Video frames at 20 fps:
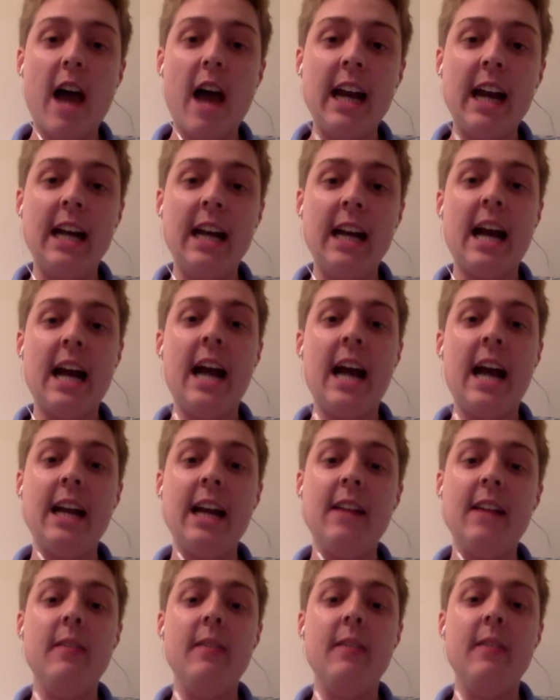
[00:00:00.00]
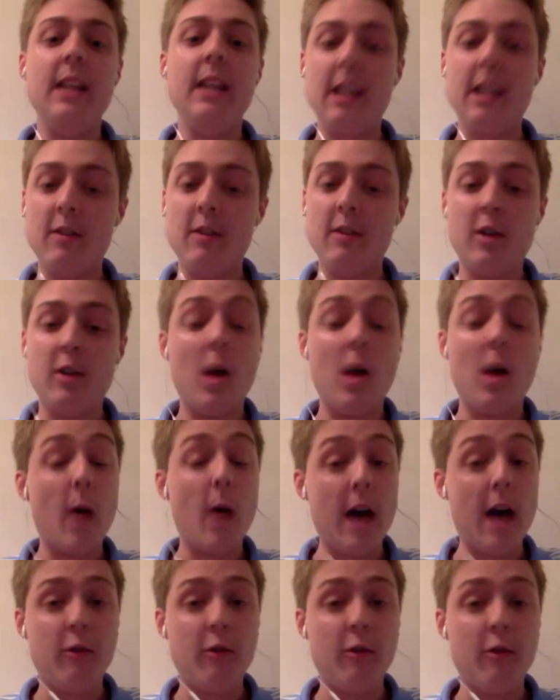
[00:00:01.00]
and the way Tennessee had to use its bullpen
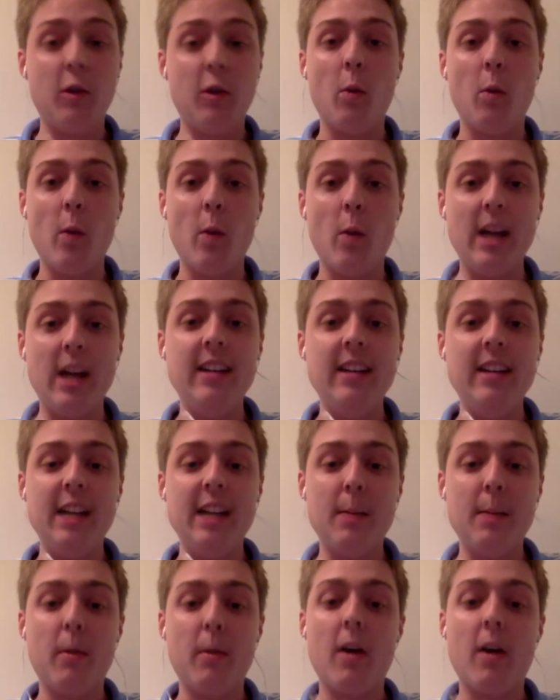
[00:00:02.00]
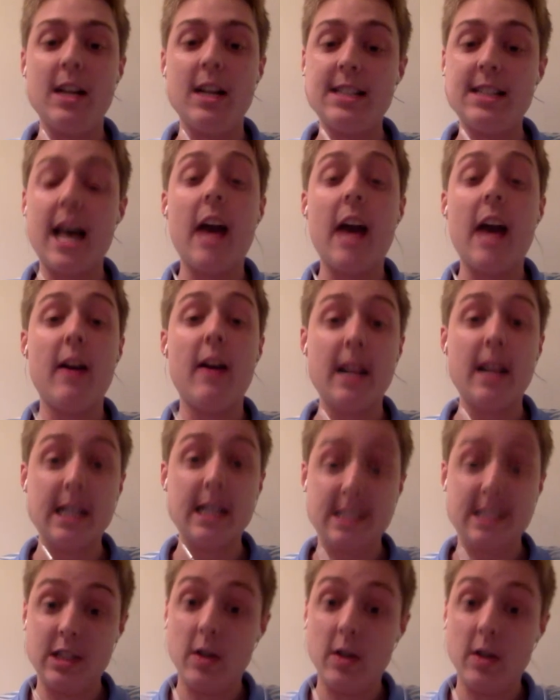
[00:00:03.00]
on Friday night. And even though Heflin went deeper on
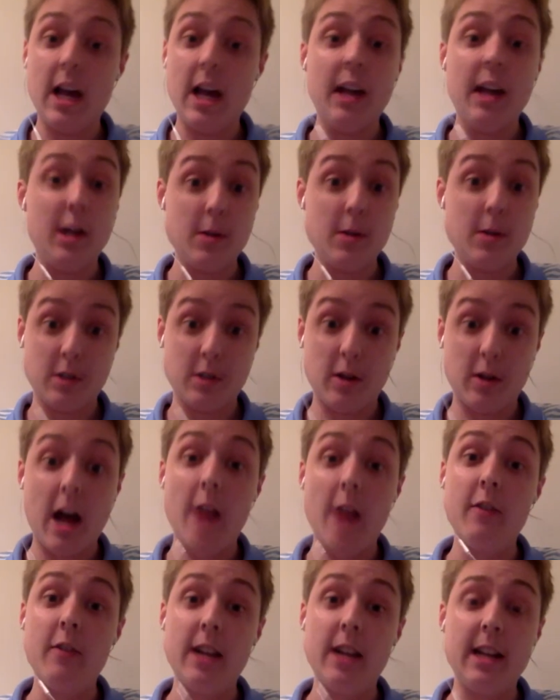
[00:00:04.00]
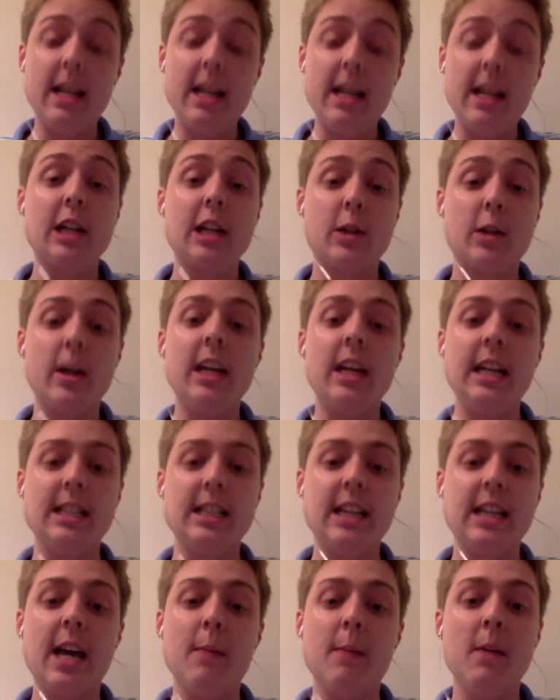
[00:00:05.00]
Saturday, they still had to use a lot of it in the extra innings
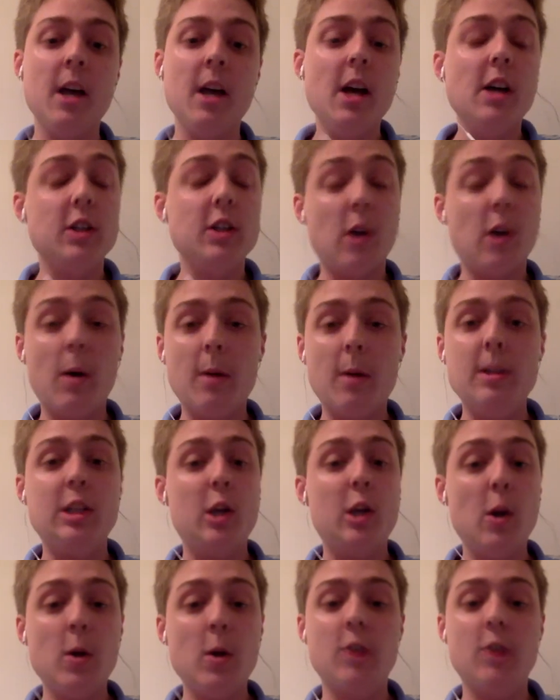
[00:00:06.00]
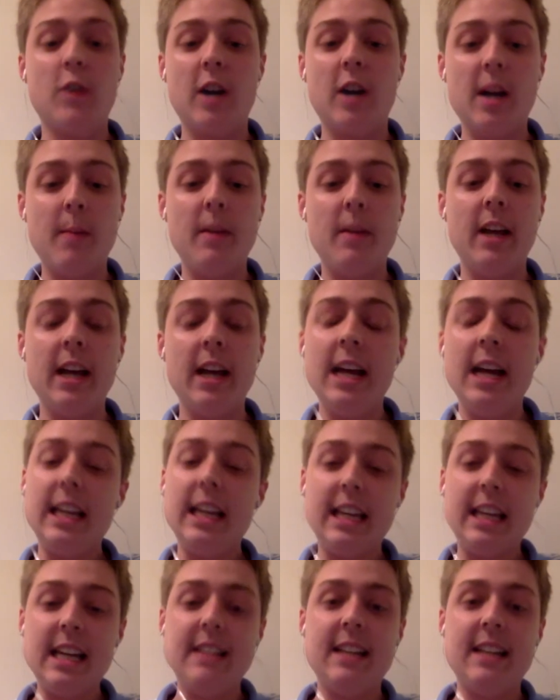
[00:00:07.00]
game. So it was huge for him to get
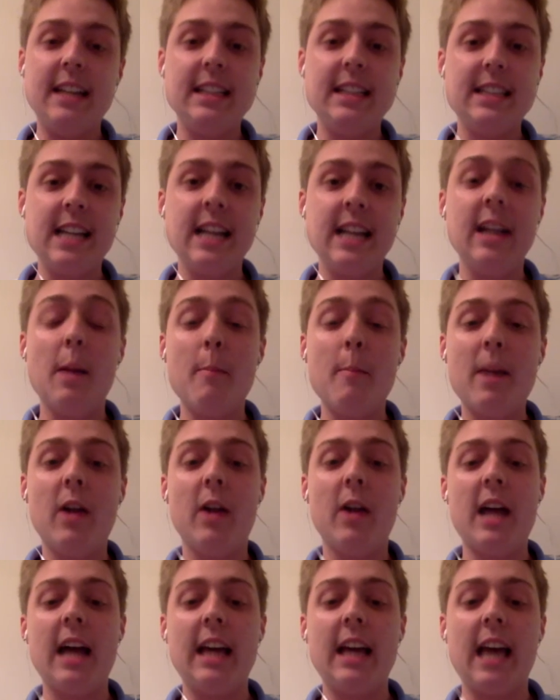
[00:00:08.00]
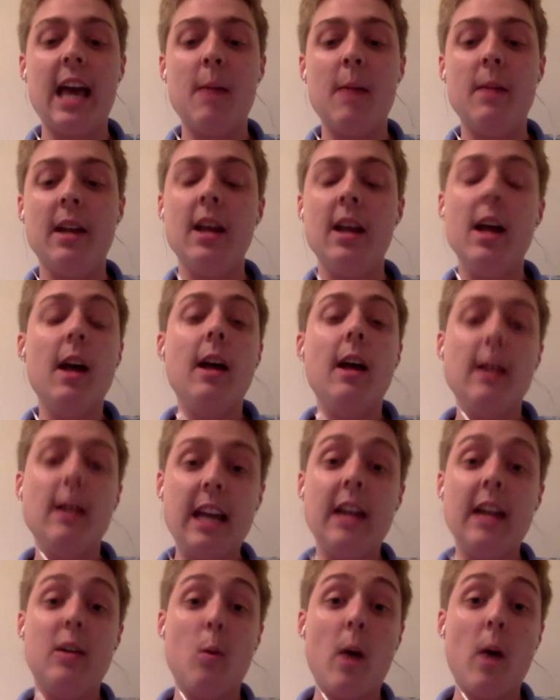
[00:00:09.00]
Tennessee into the middle of that game and get it to where it
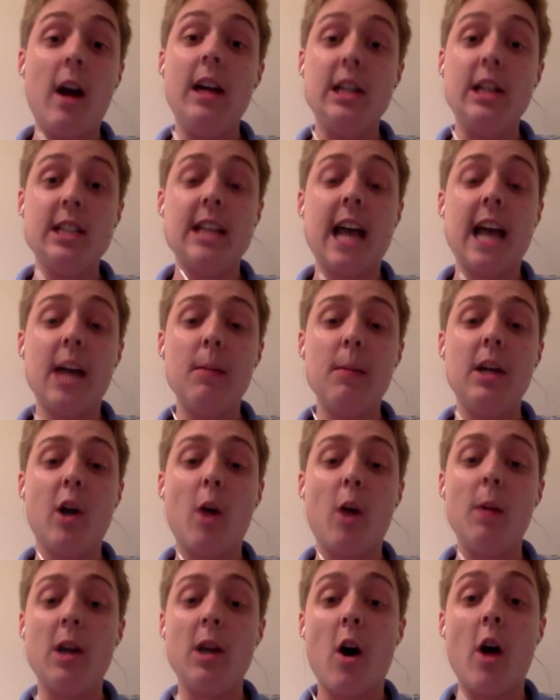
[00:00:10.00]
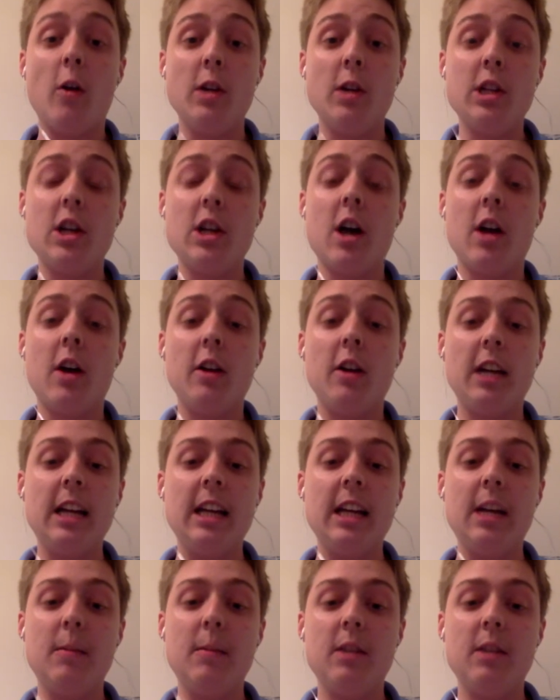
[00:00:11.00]
just had to be Kirby Connell and Sean Hundley to get him to the
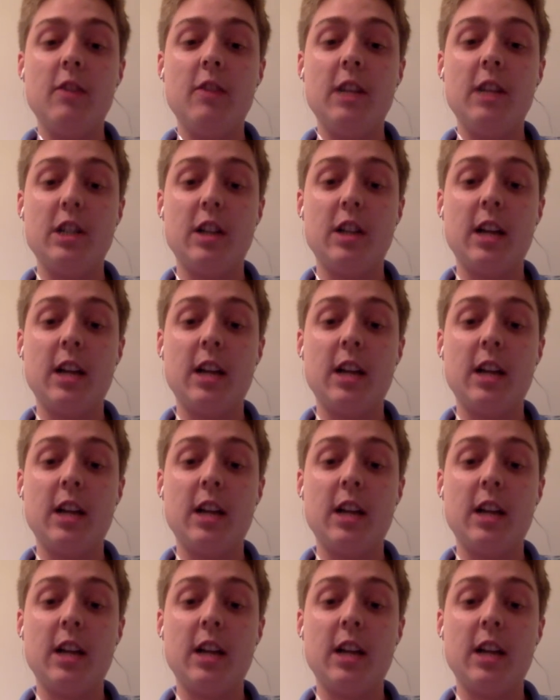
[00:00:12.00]
finish line.